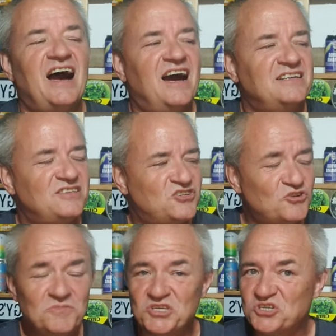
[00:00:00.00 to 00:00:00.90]
And
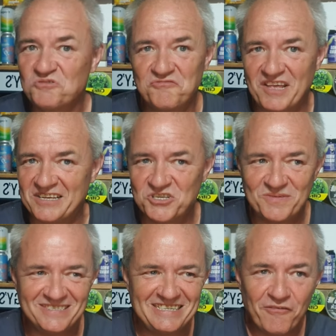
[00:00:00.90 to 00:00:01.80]
some of the stuff they're
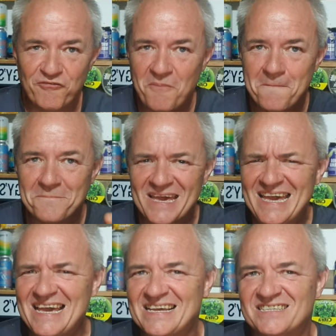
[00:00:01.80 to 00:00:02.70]
doing, different
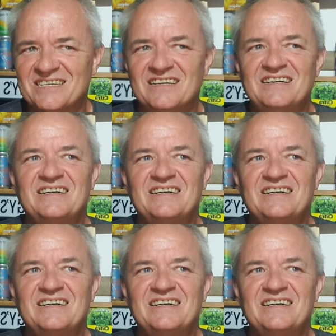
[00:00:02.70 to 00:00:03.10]
beers.